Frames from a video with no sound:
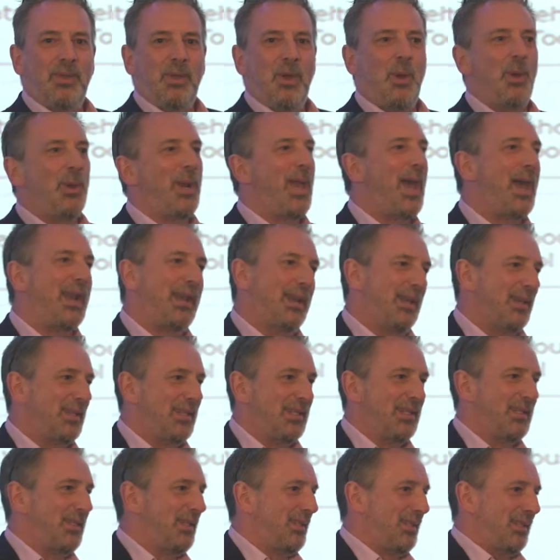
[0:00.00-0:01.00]
on
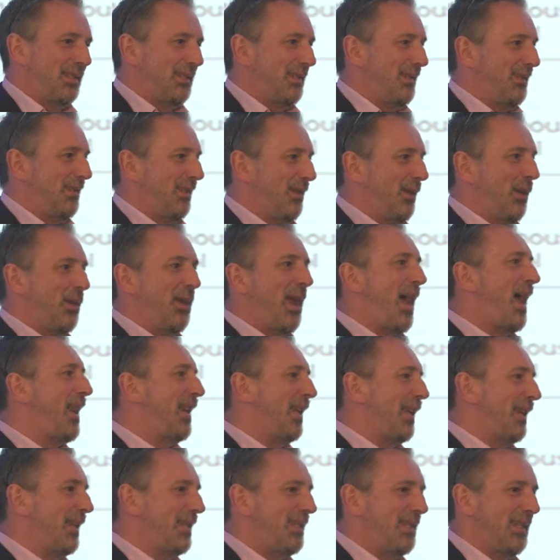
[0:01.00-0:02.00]
analysts and on
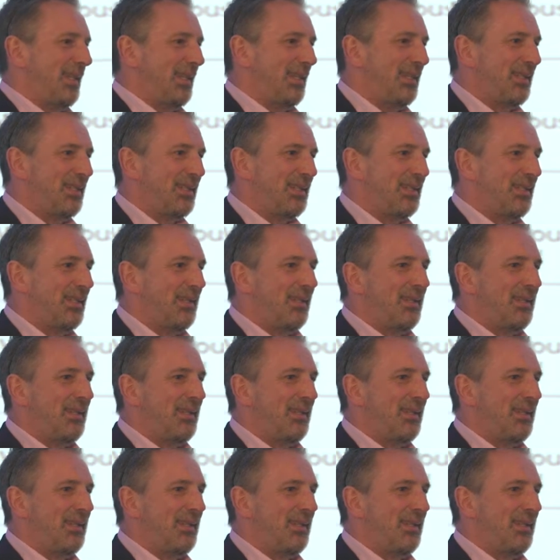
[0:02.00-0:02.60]
analytics.